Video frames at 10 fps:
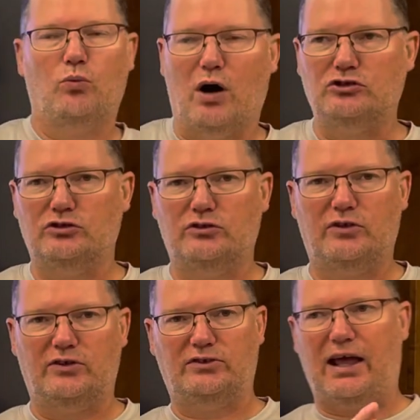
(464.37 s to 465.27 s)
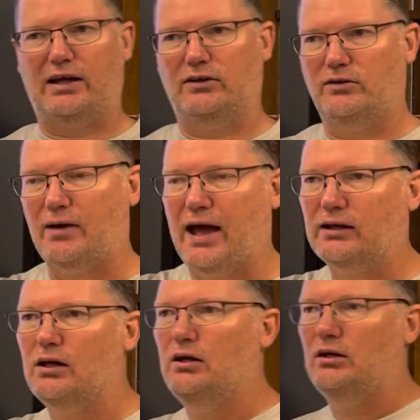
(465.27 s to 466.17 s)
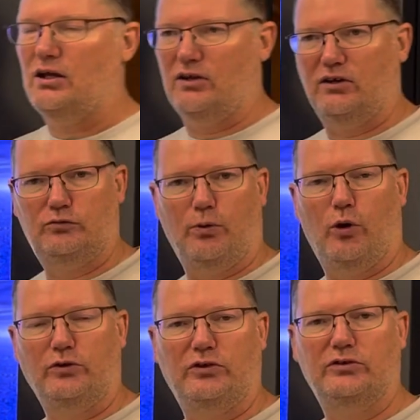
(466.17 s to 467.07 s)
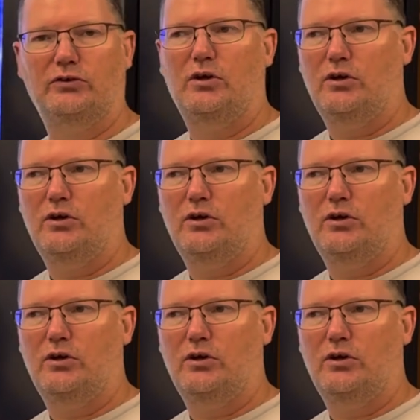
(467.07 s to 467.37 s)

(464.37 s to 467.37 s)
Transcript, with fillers: washes the sand back and exposes